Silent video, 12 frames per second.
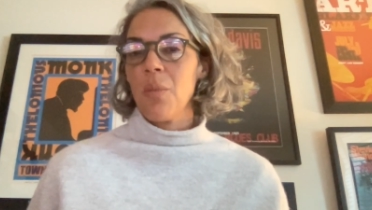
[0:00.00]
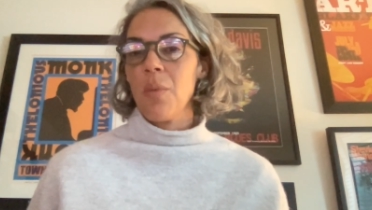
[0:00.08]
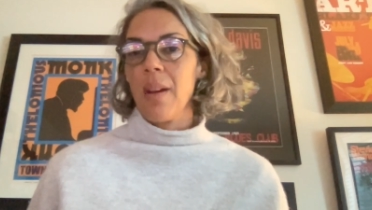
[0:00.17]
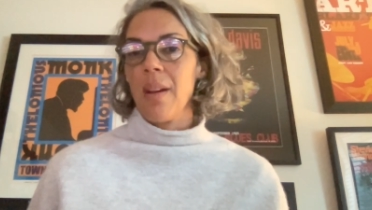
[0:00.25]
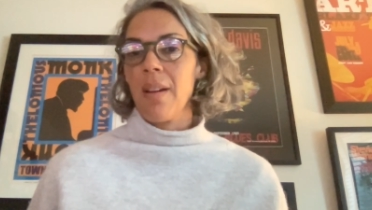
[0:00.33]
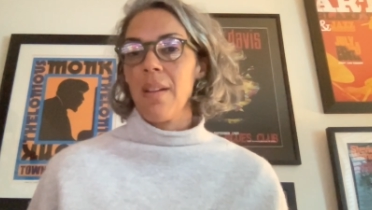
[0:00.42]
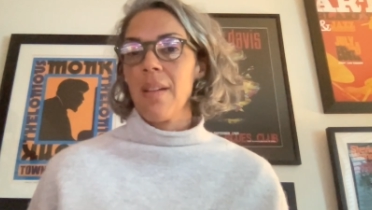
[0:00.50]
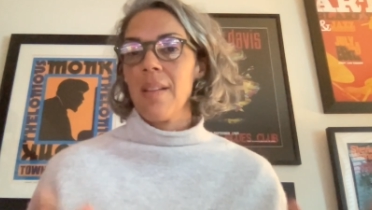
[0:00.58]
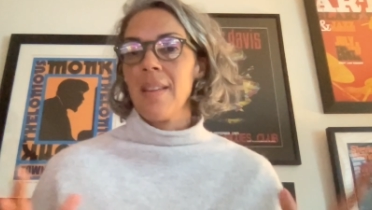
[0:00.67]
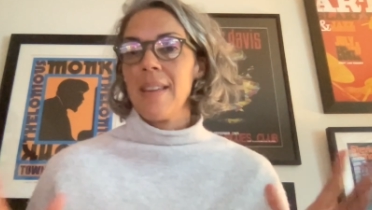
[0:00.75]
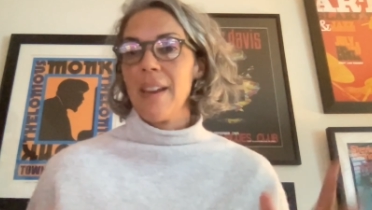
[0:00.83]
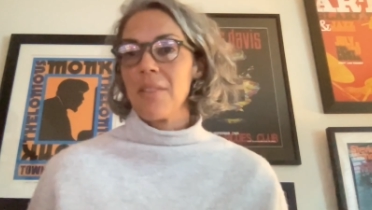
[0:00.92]
where
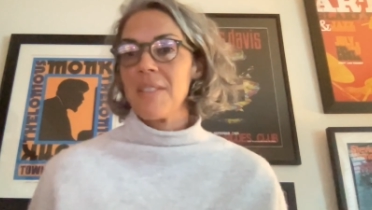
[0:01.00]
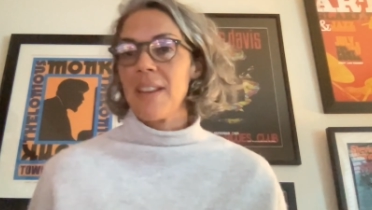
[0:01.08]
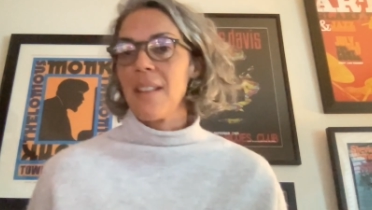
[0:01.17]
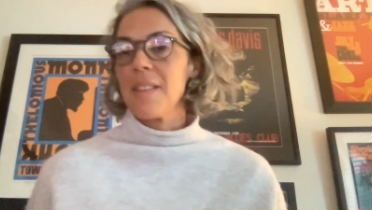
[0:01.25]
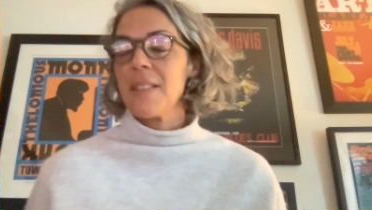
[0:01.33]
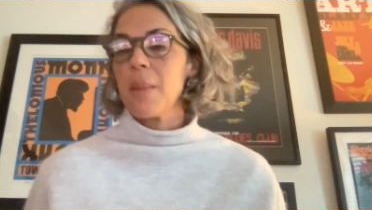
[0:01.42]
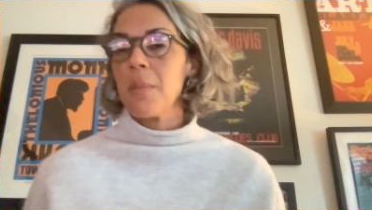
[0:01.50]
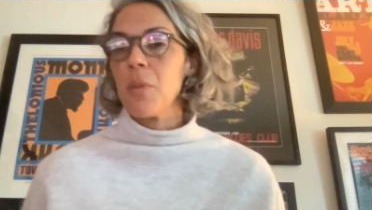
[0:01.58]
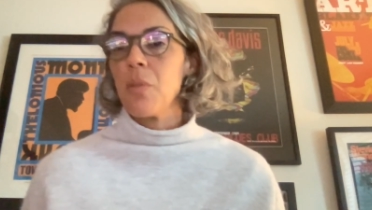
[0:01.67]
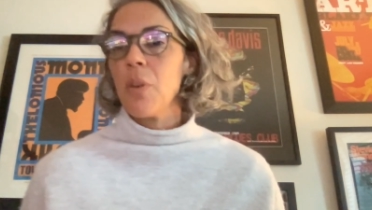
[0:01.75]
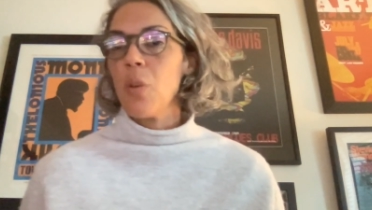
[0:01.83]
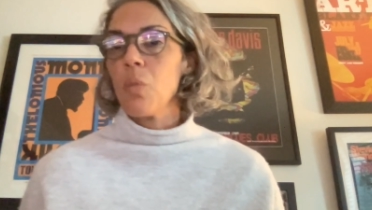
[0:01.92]
hairstylists have
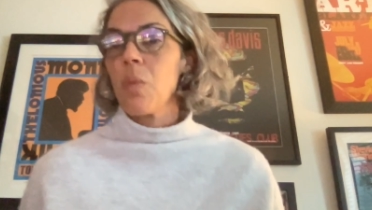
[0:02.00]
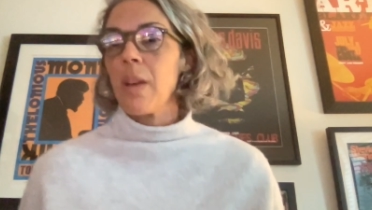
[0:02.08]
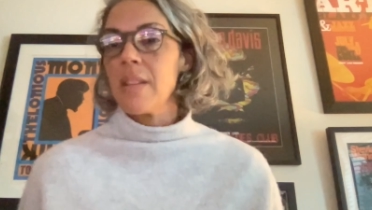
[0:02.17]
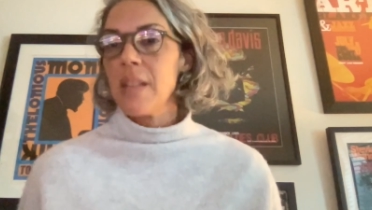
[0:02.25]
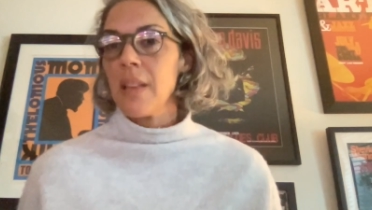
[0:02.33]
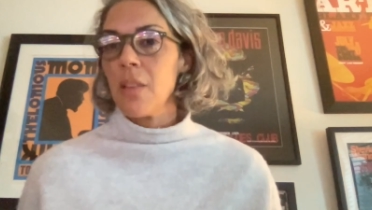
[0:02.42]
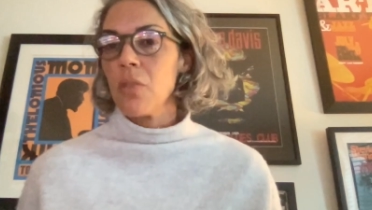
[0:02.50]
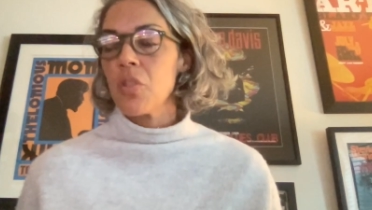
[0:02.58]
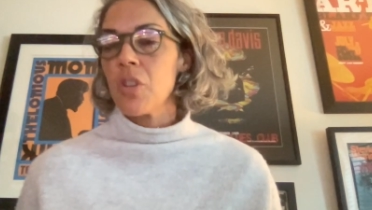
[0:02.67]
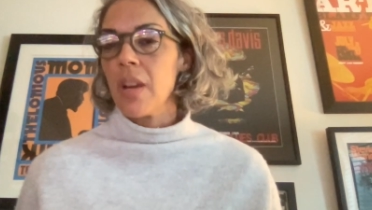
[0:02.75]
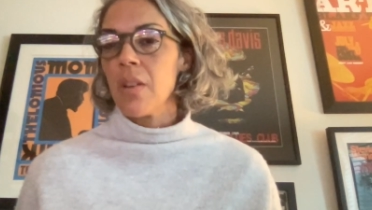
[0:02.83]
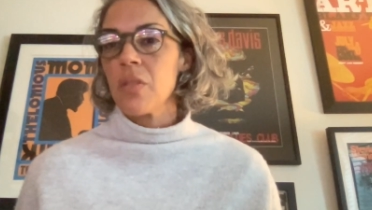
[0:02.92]
been renting their
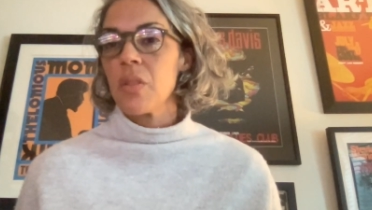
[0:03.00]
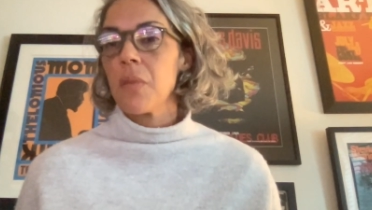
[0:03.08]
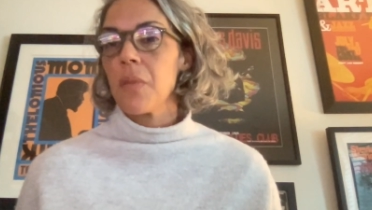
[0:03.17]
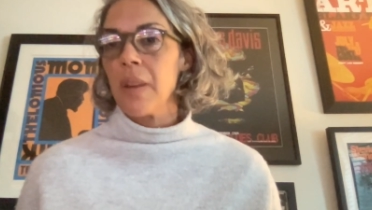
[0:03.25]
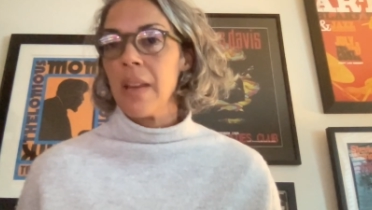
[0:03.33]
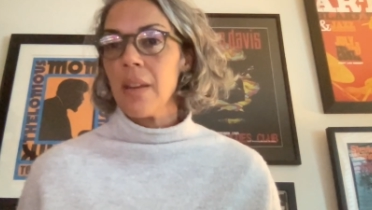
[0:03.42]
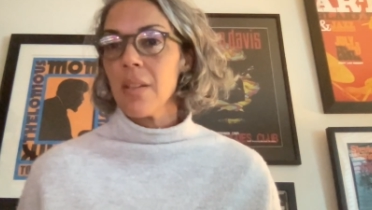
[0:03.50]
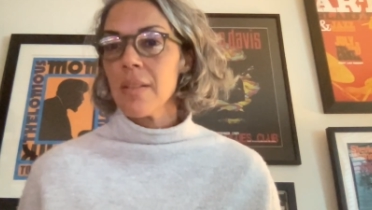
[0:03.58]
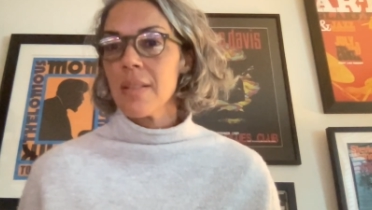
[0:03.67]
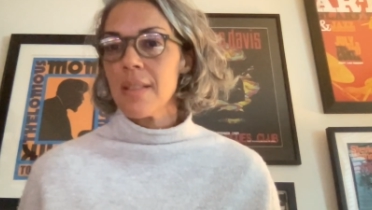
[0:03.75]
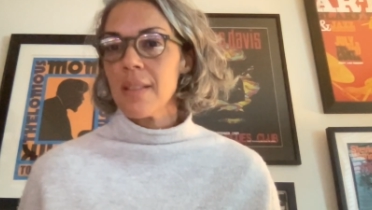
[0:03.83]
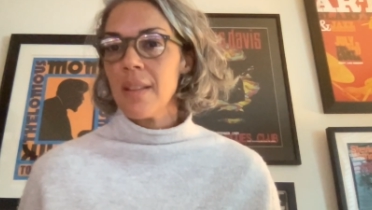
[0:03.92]
chairs for
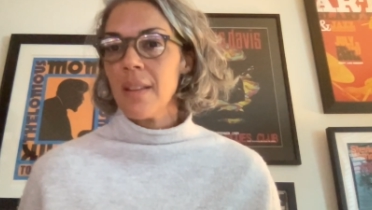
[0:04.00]
years.